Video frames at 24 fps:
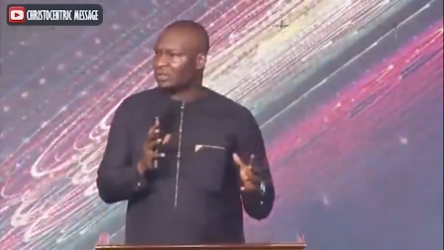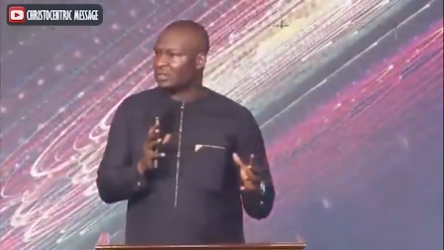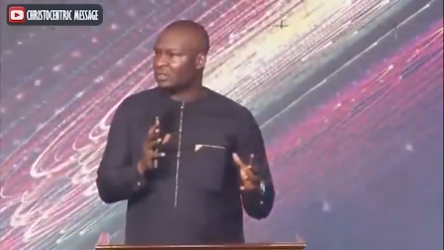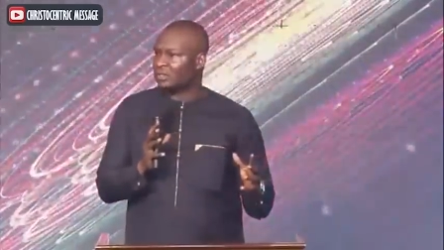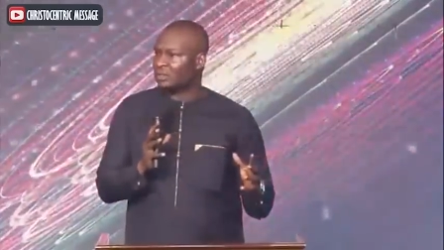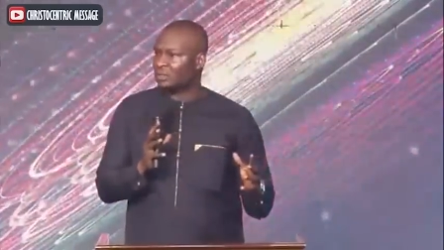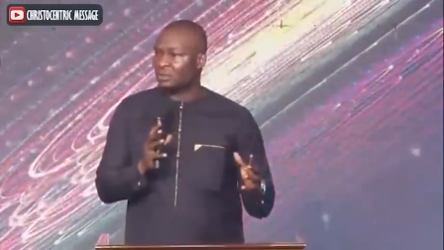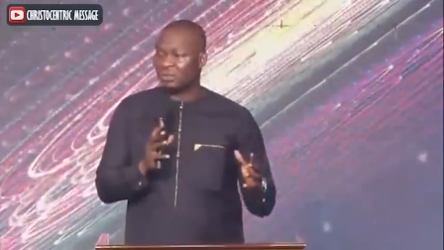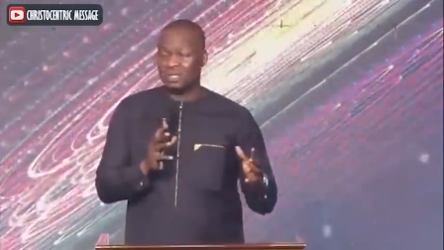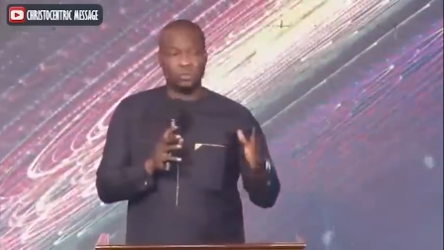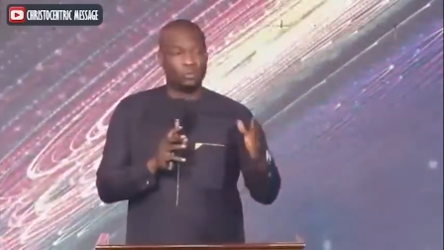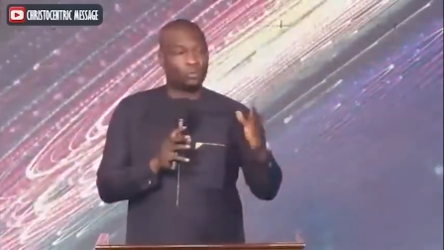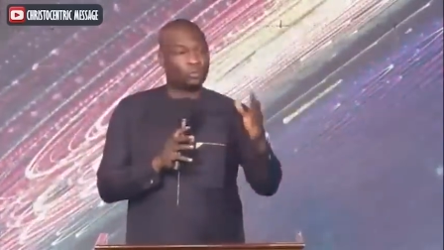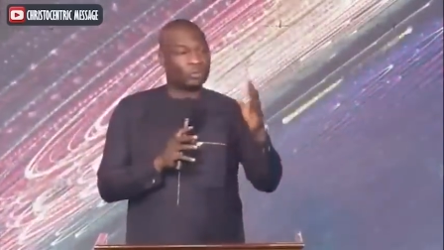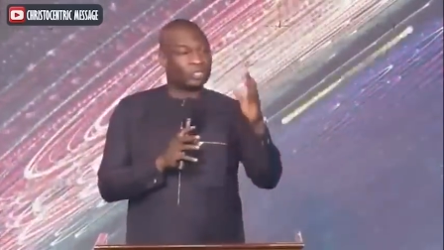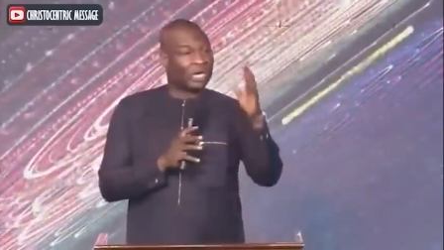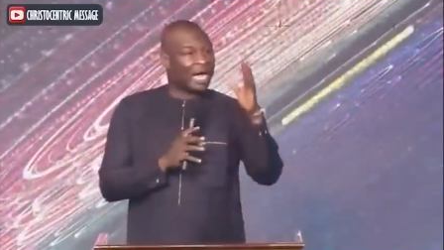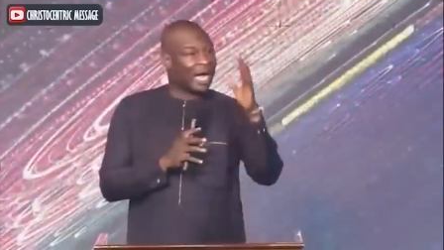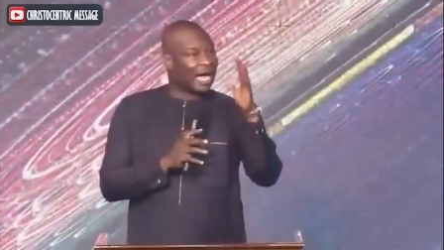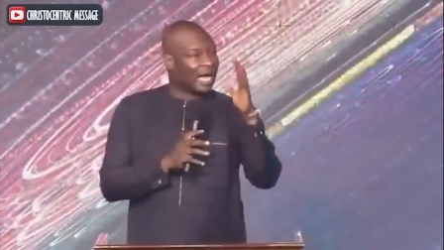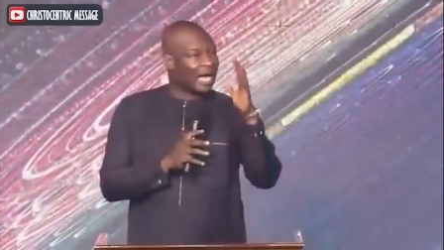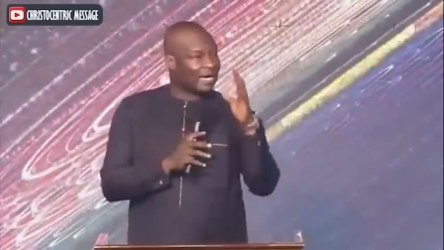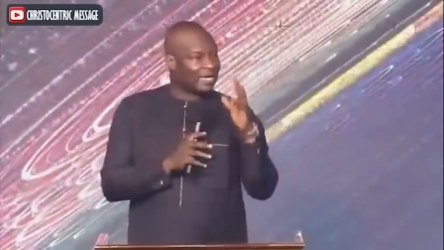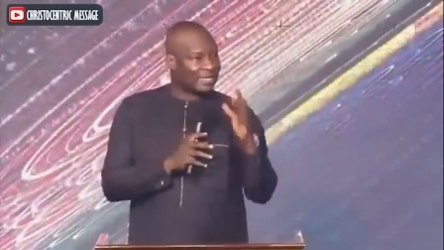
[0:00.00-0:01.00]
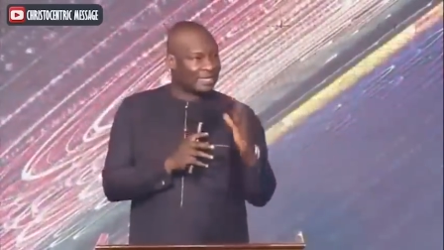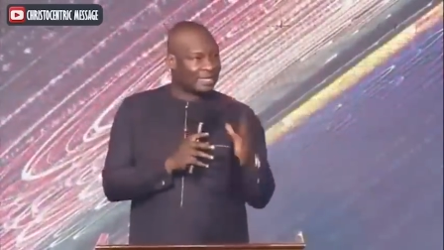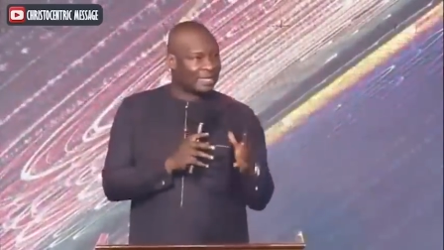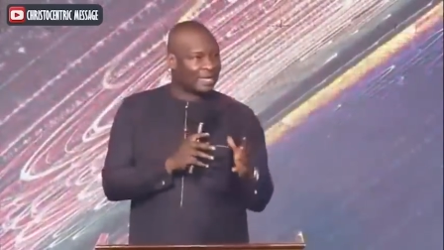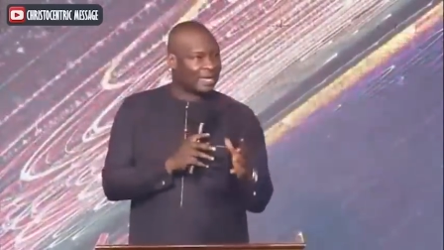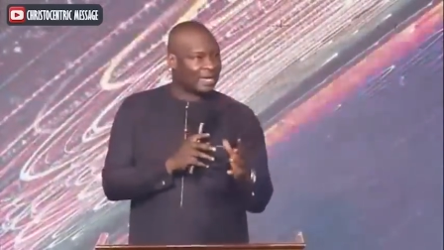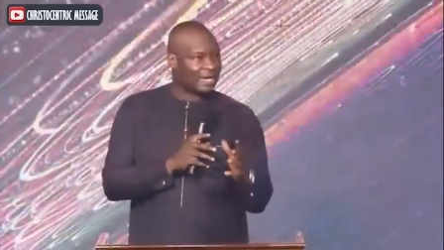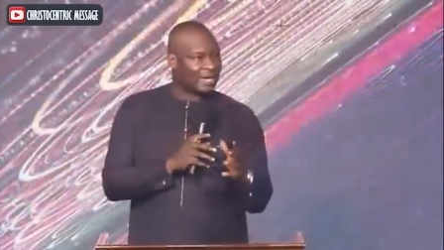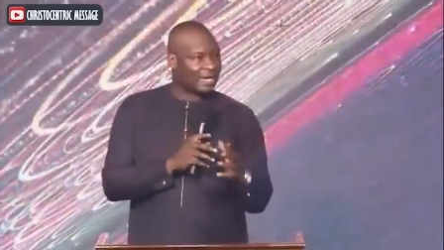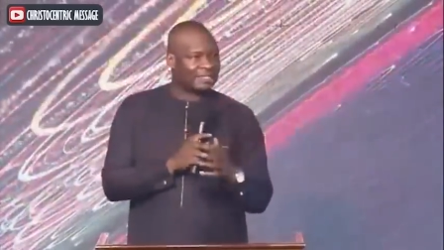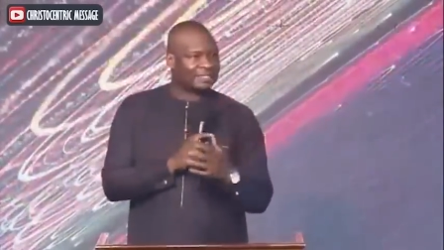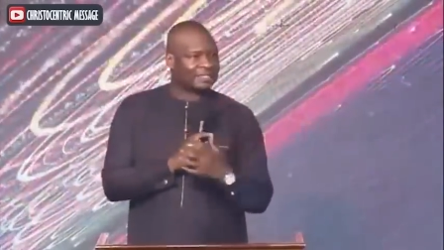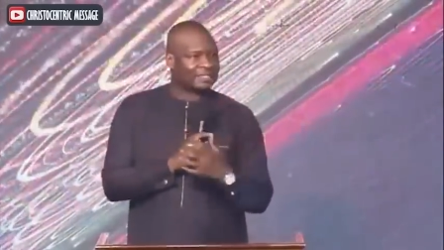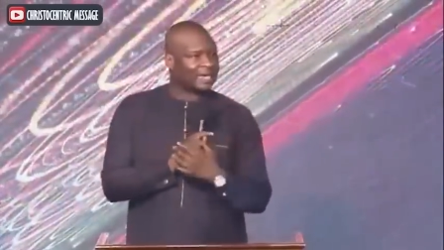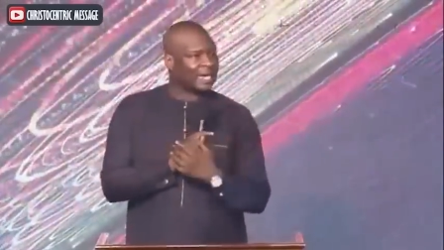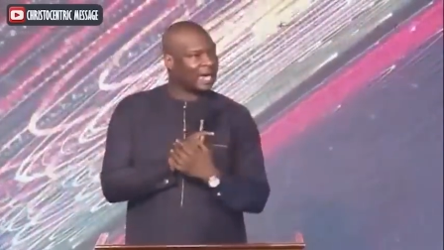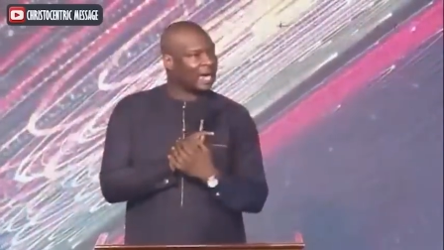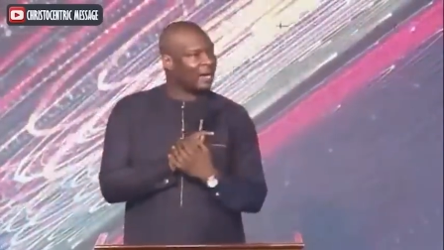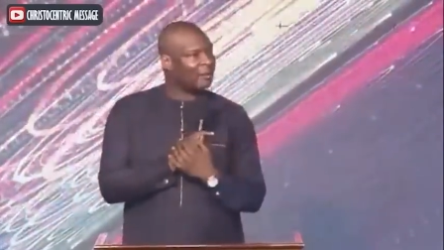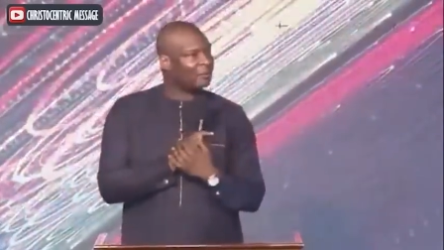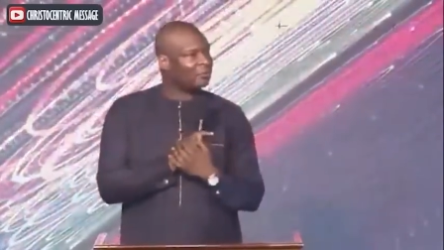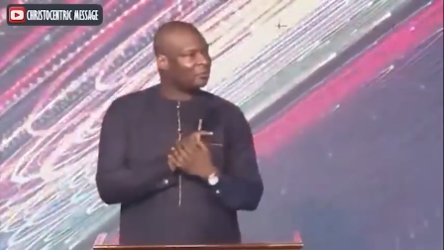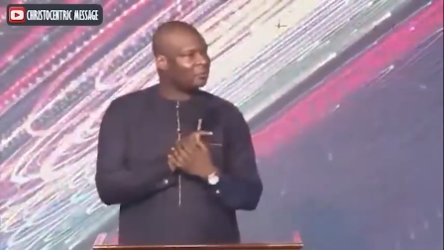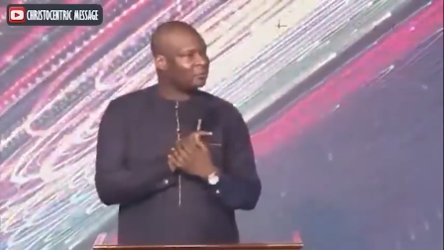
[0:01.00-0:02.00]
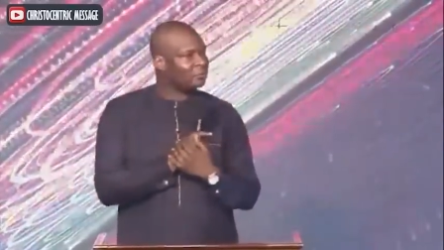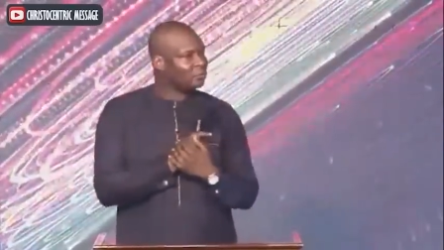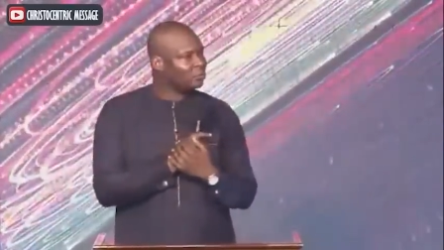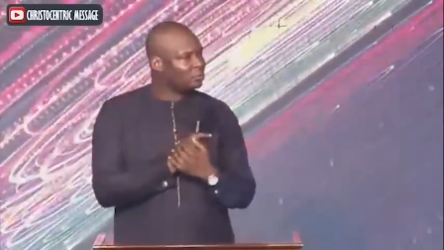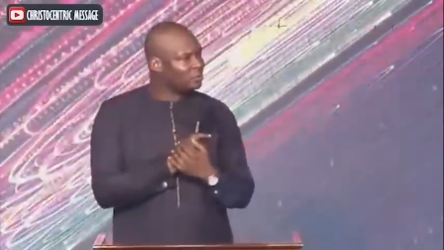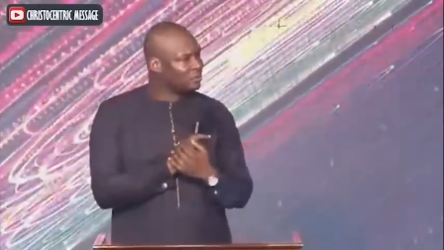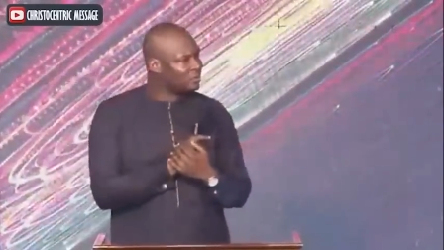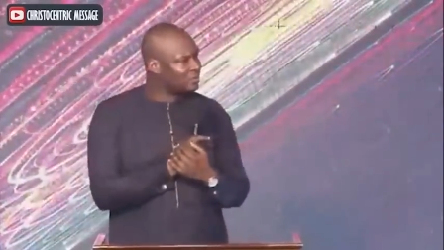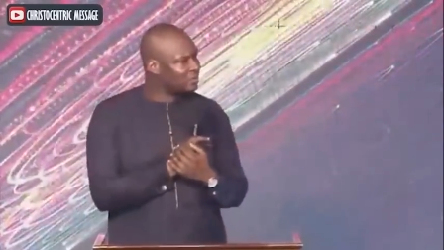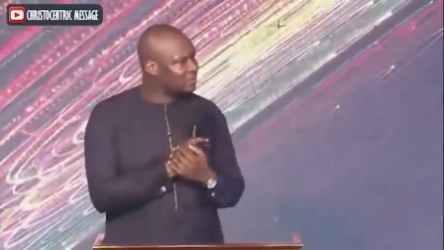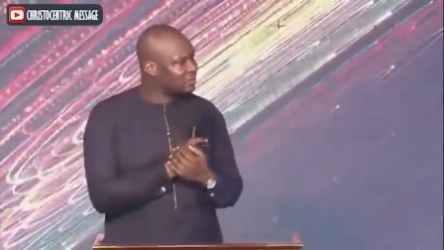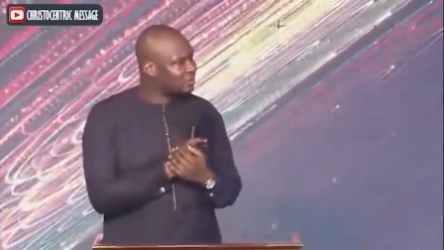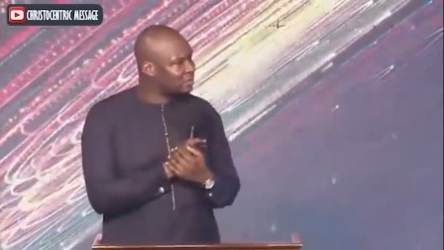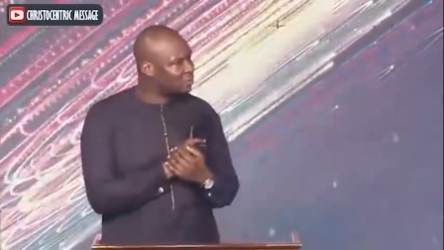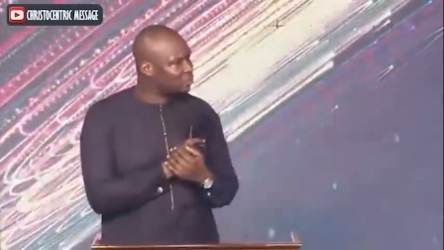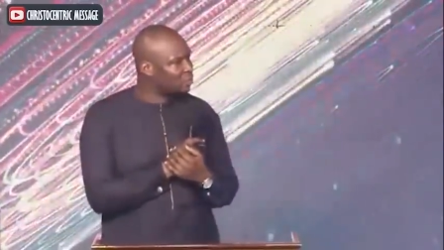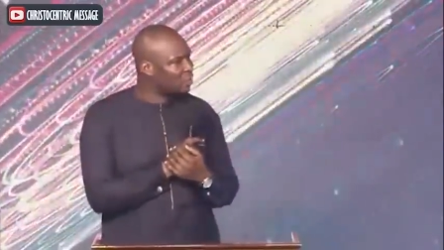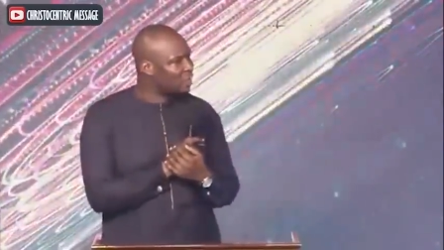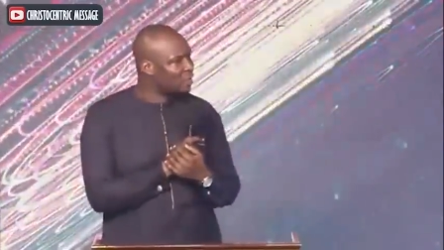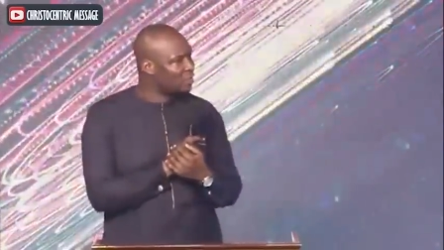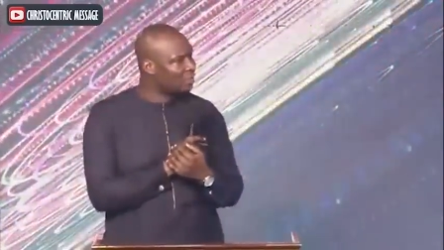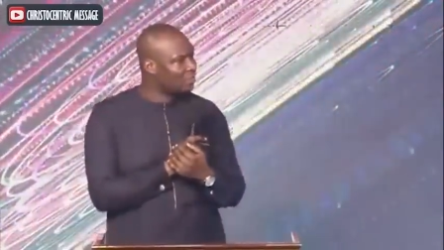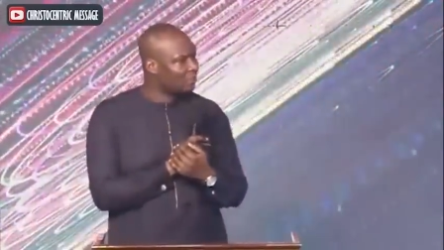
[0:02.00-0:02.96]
so he would hang there and i said how do you sit in one